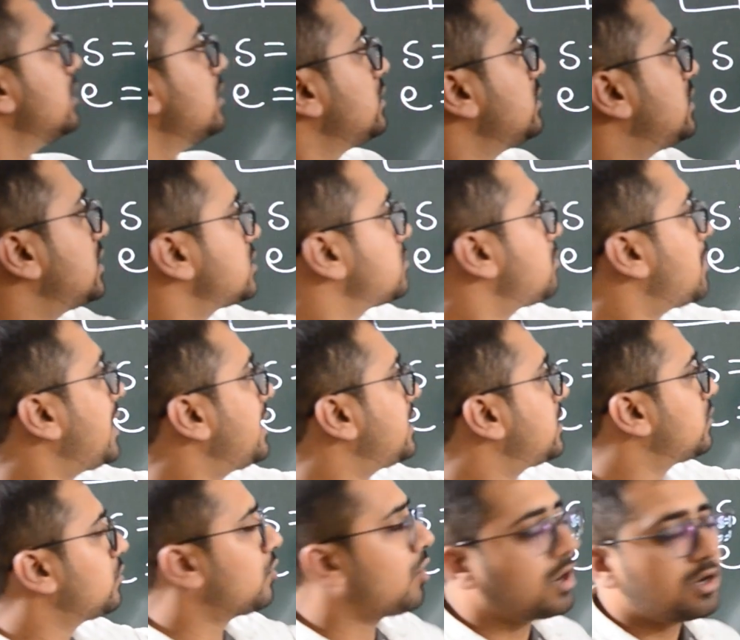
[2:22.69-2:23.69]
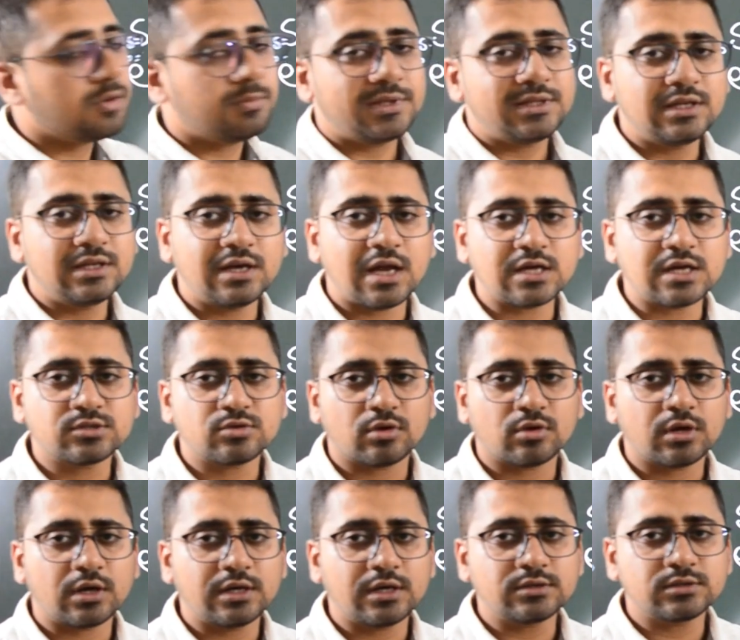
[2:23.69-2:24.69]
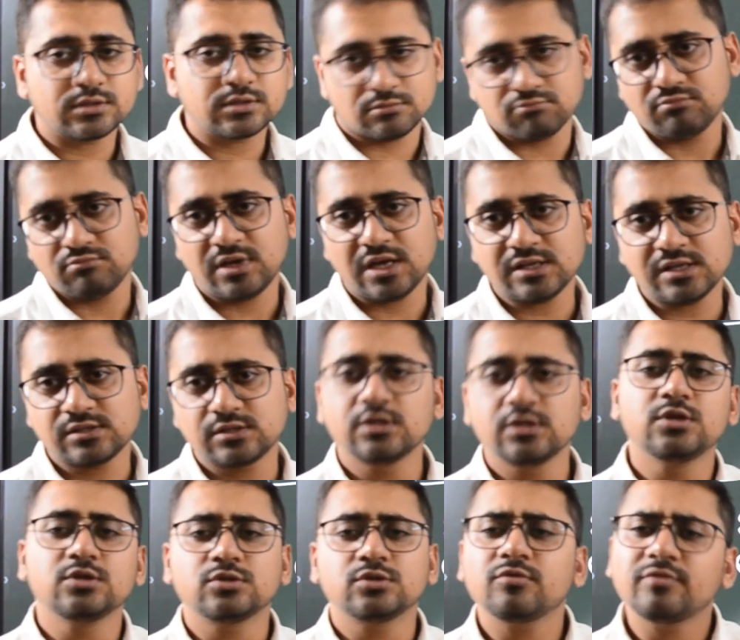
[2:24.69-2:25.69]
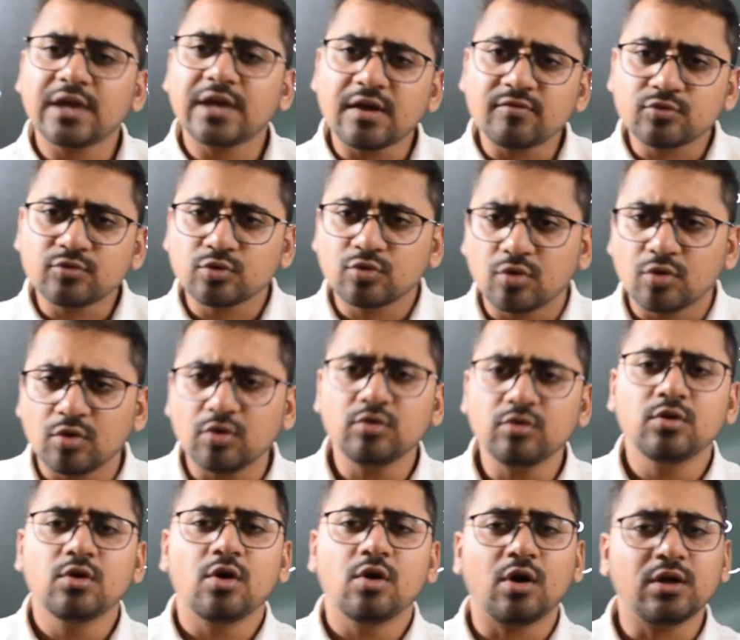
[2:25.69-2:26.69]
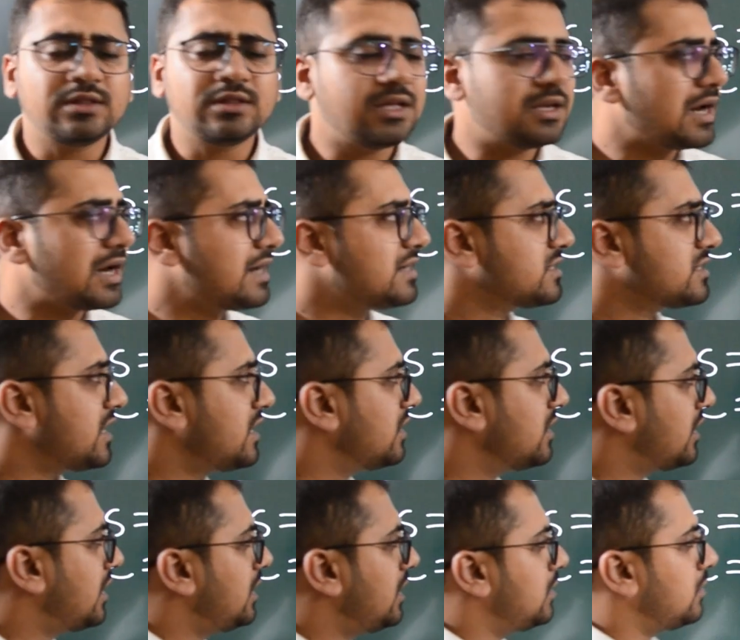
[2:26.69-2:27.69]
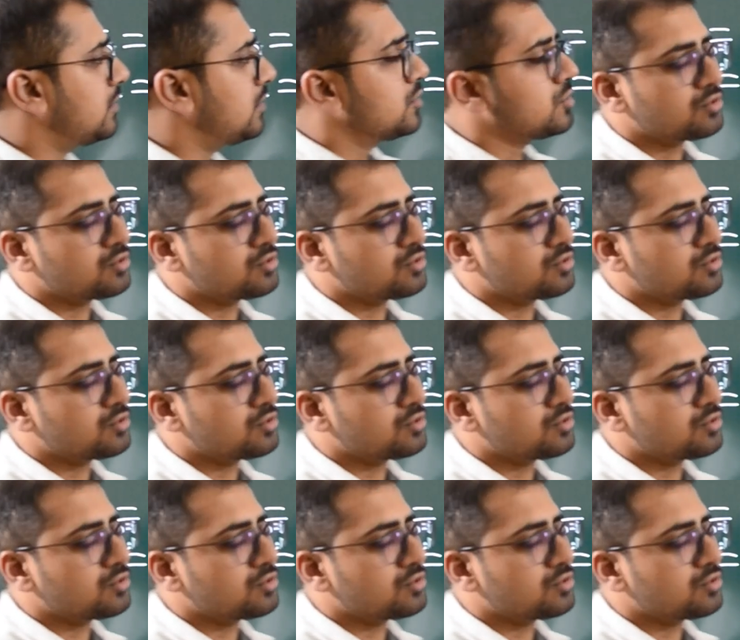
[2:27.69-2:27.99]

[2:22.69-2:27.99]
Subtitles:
This might not be the last occurrence, yes, so we have to go on the right side again.